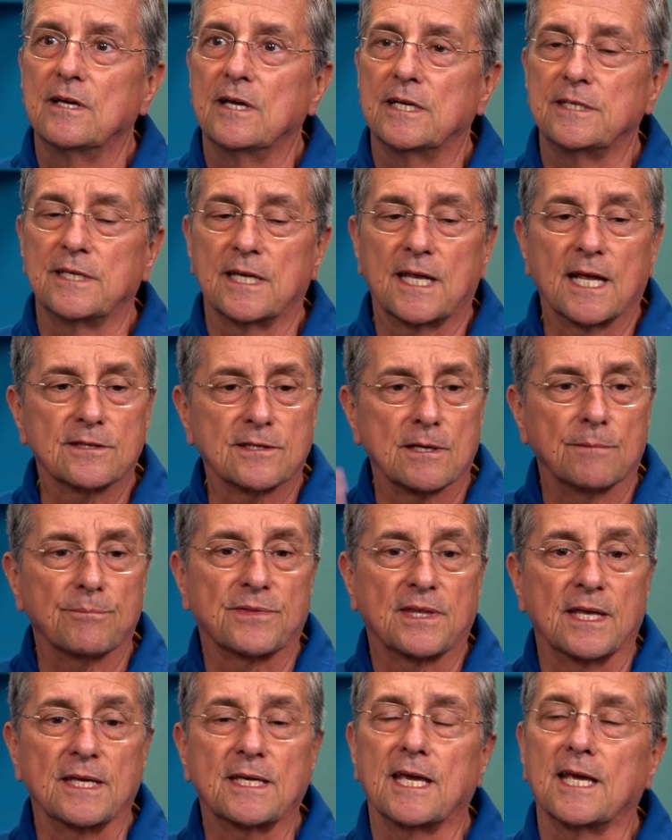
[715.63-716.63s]
and to get them
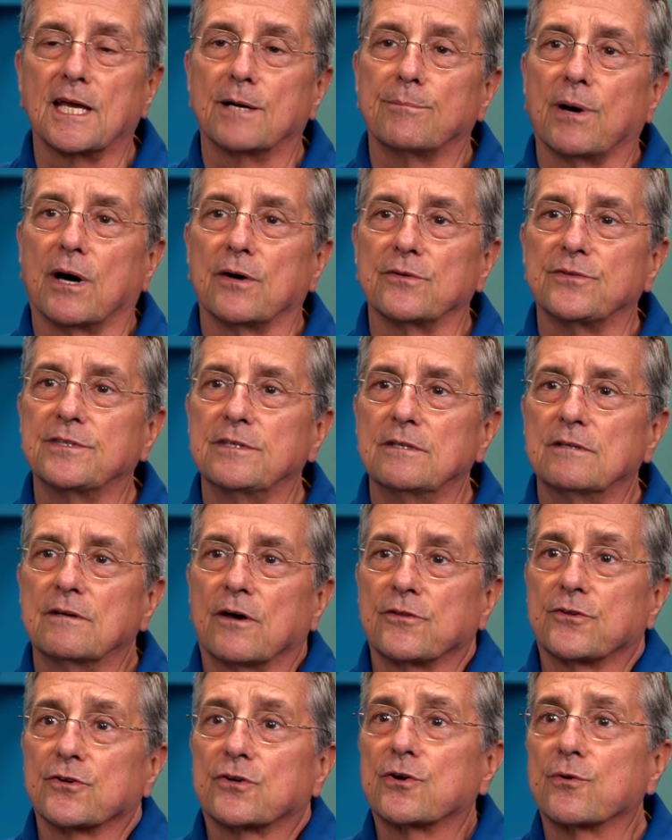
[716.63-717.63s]
thinking about
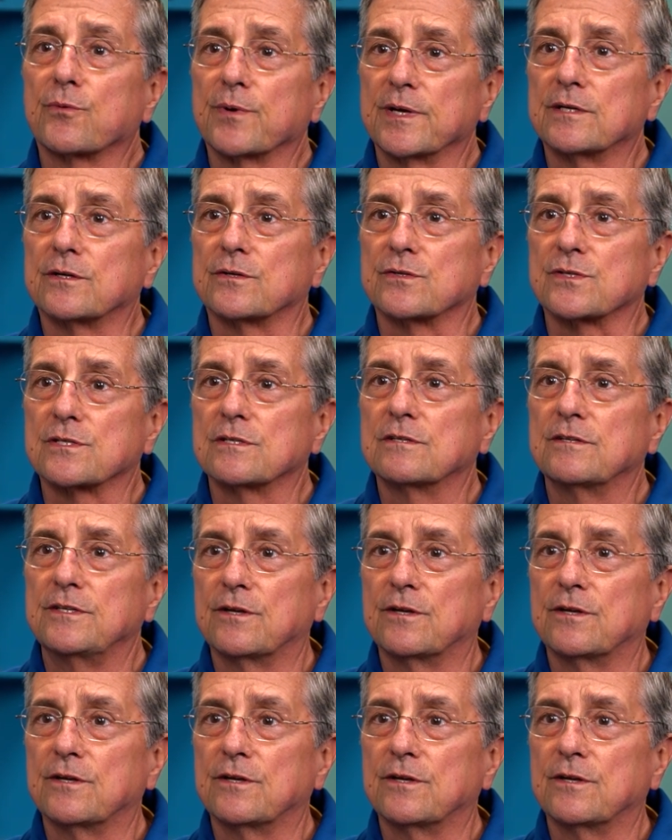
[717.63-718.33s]
other careers,